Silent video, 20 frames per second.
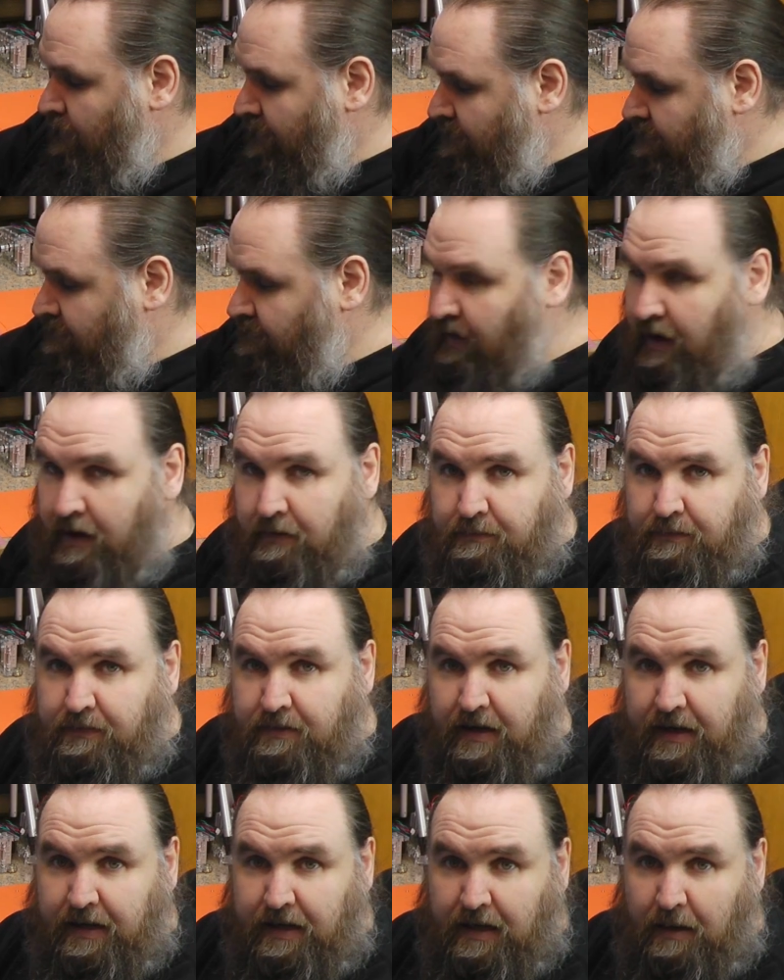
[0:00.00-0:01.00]
one is set up for
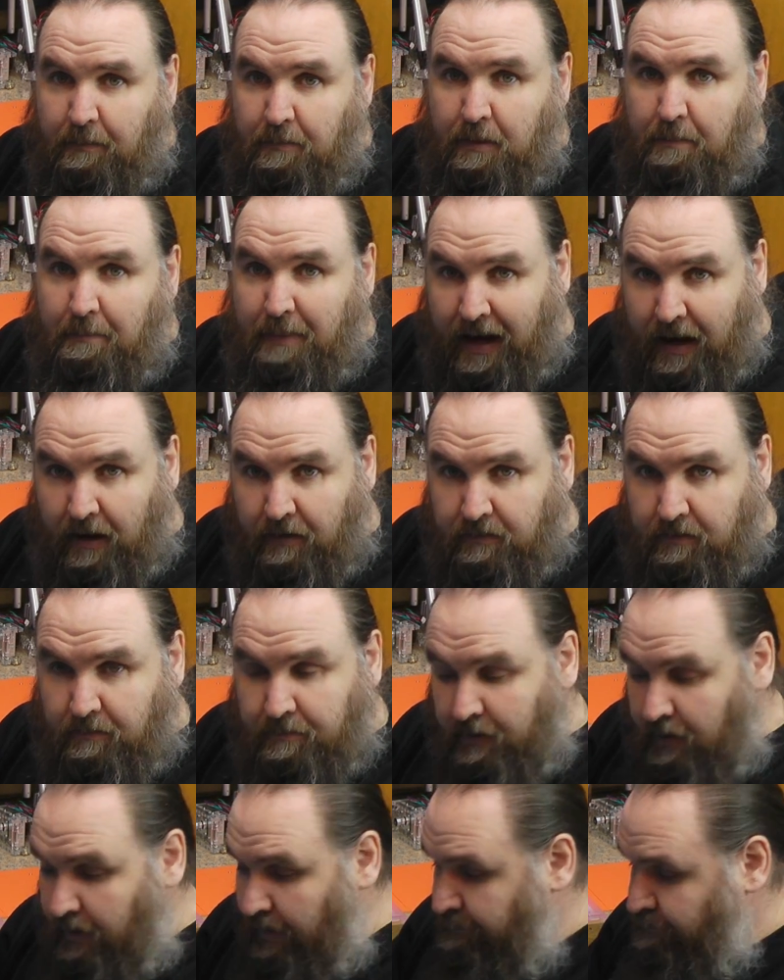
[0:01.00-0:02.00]
taking up the power
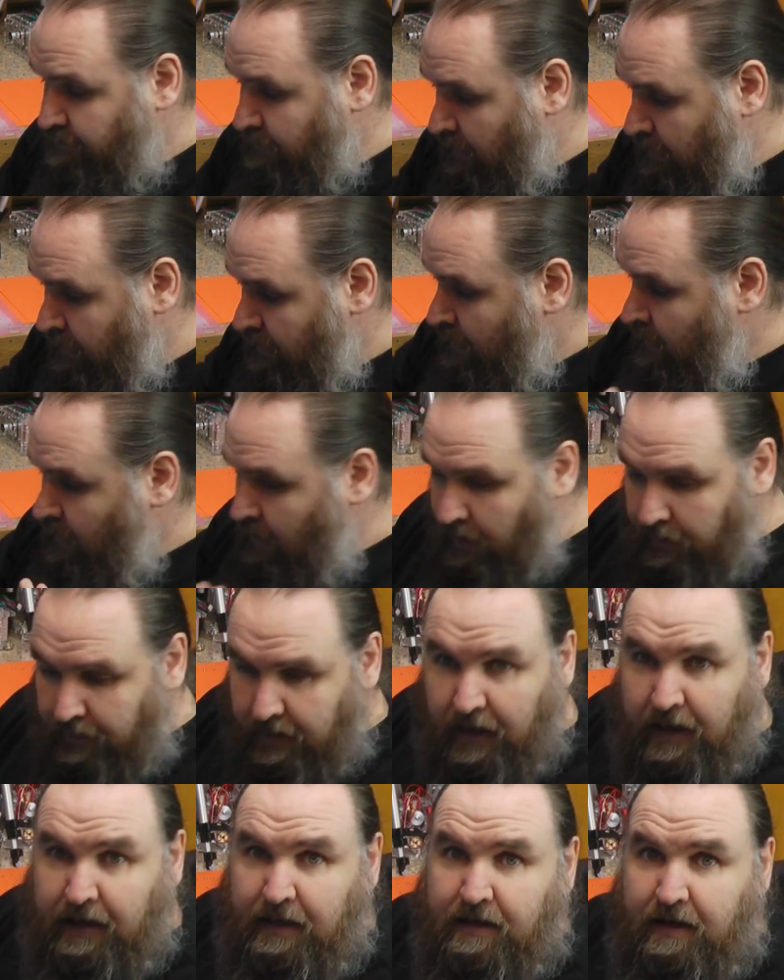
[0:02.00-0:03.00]
supply.
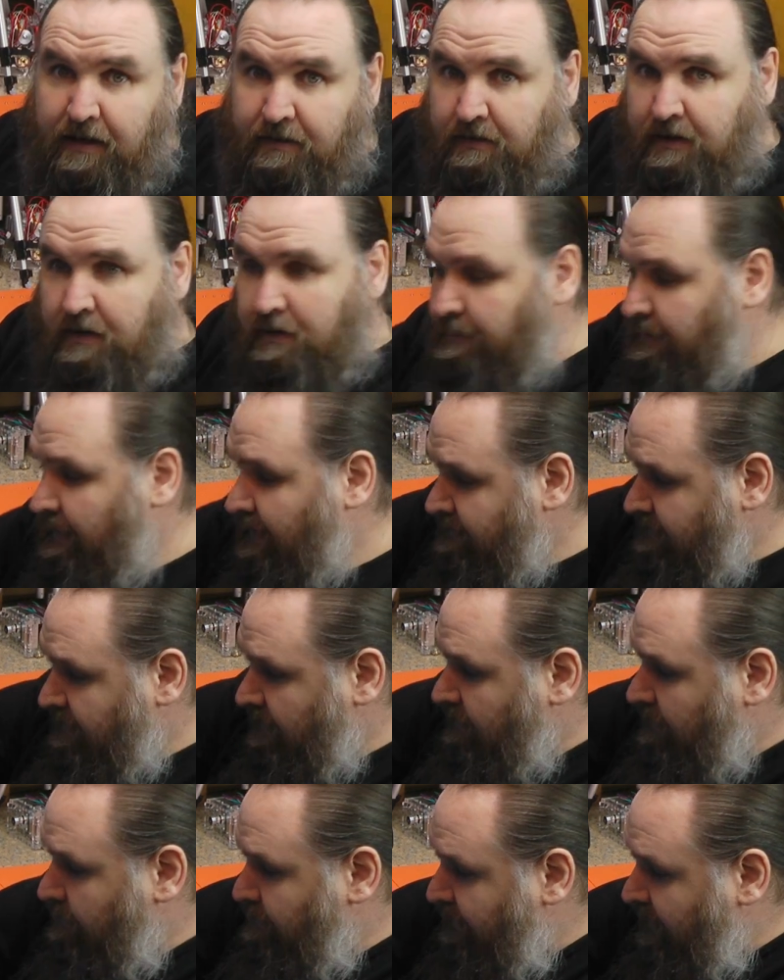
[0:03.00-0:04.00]
Okay, let's get the
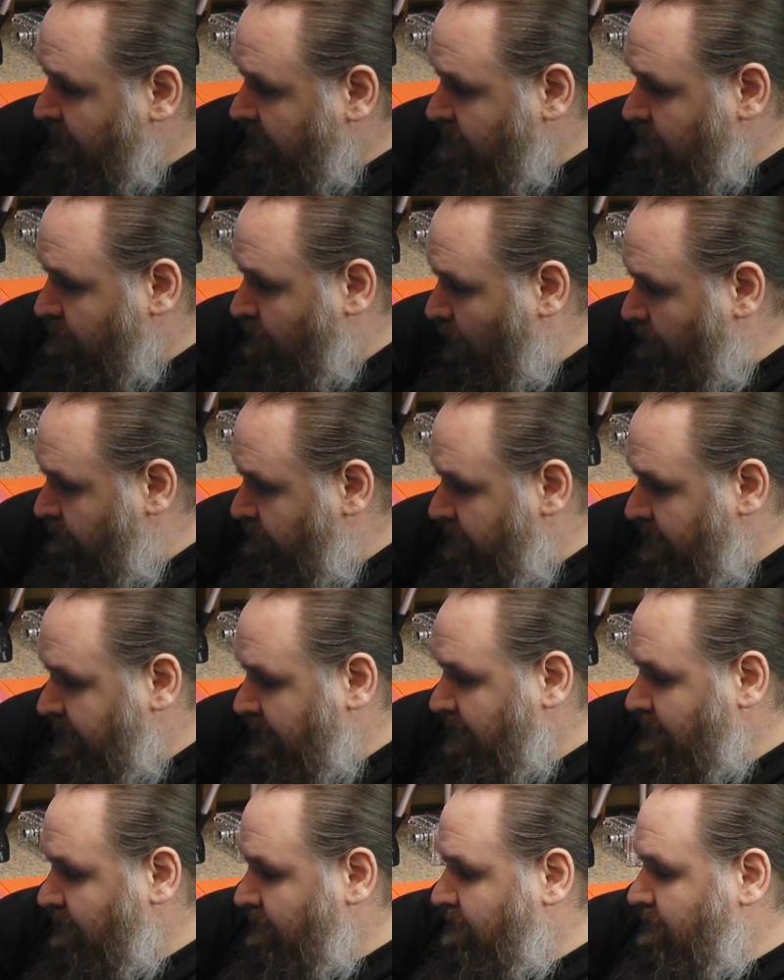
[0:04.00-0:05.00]
plastic protector off of
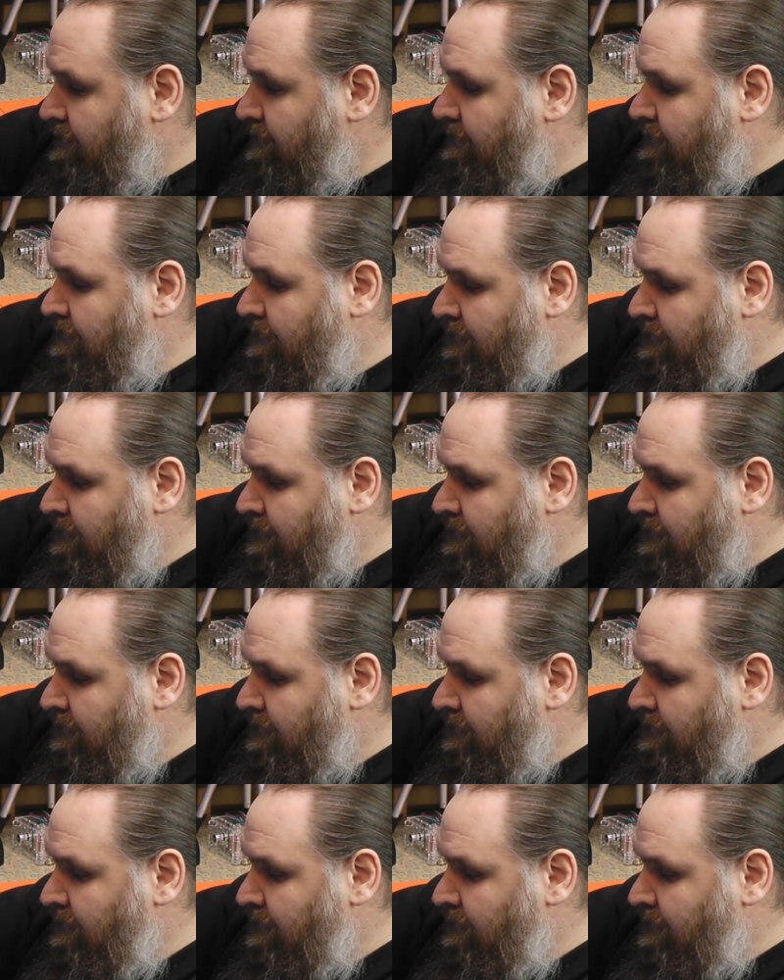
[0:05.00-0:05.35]
these.